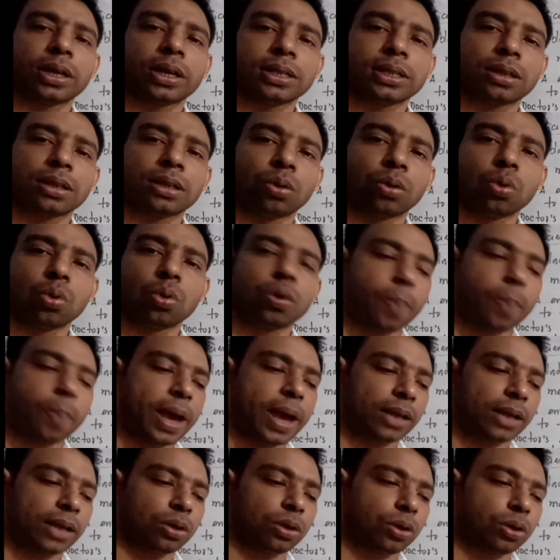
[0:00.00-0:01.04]
this
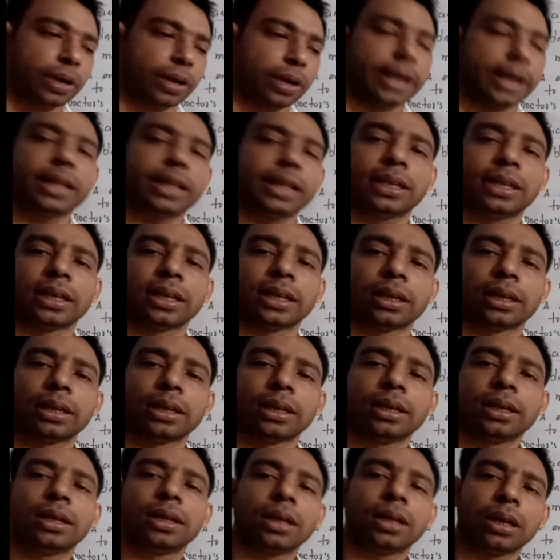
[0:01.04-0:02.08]
deficiency and can
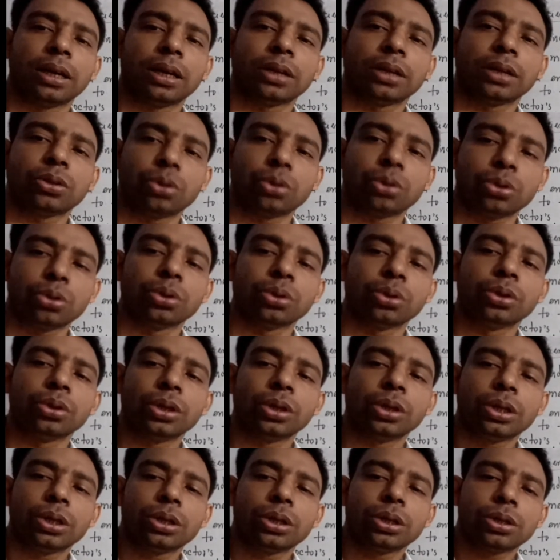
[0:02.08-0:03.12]
take the preventive measure.
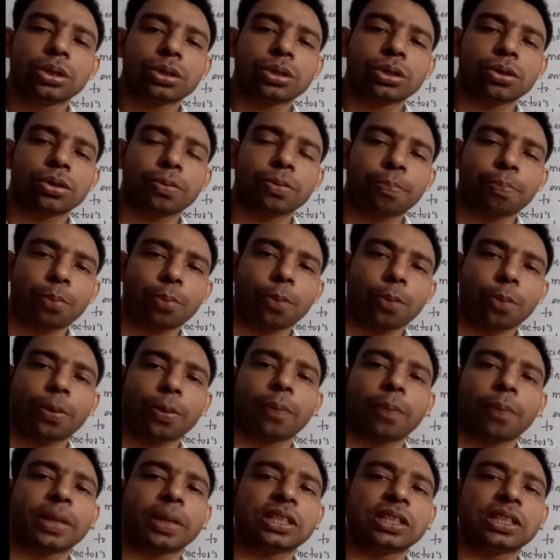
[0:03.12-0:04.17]
This is all
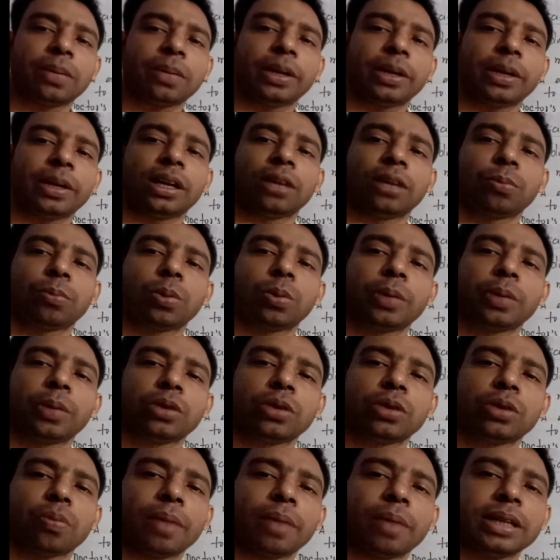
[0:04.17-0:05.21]
about the vitamin A
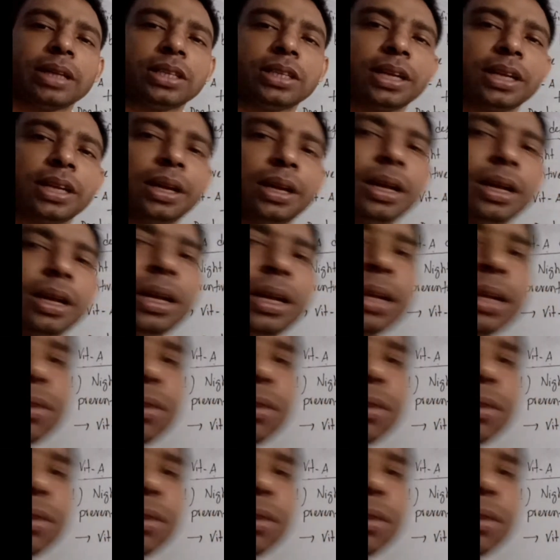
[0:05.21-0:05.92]
deficiency.